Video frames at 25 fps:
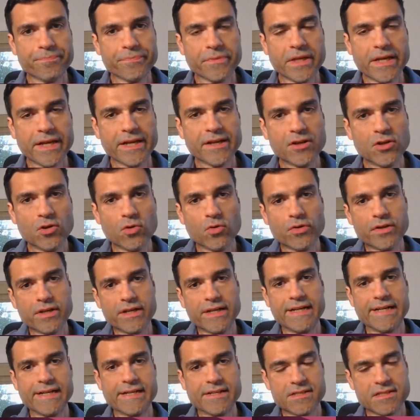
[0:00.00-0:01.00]
ignore
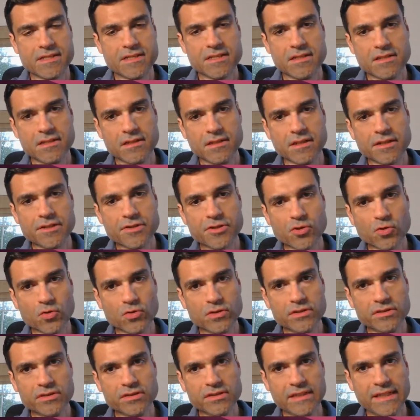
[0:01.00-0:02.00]
its
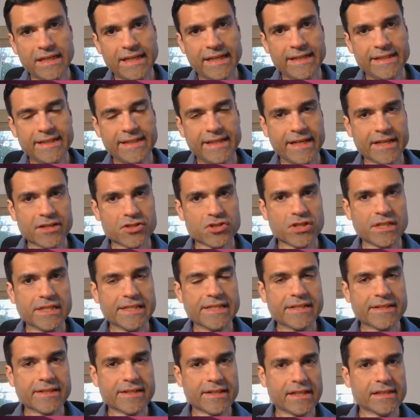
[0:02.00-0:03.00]
controls and
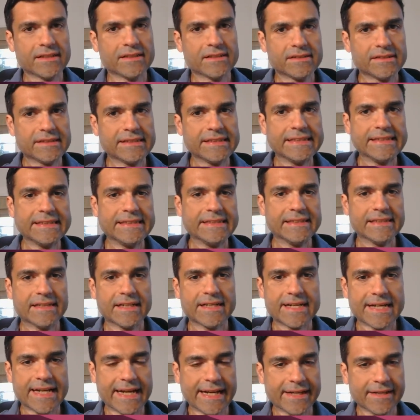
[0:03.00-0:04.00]
actually run the
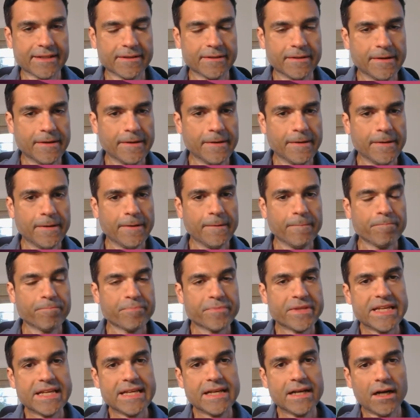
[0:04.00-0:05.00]
attack.
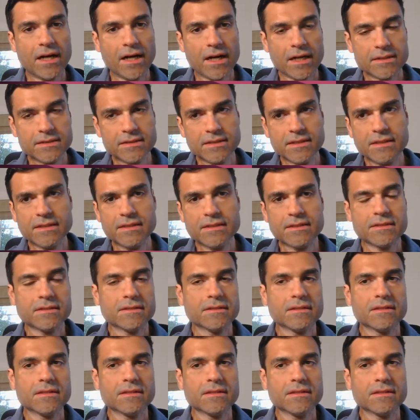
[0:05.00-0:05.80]
The other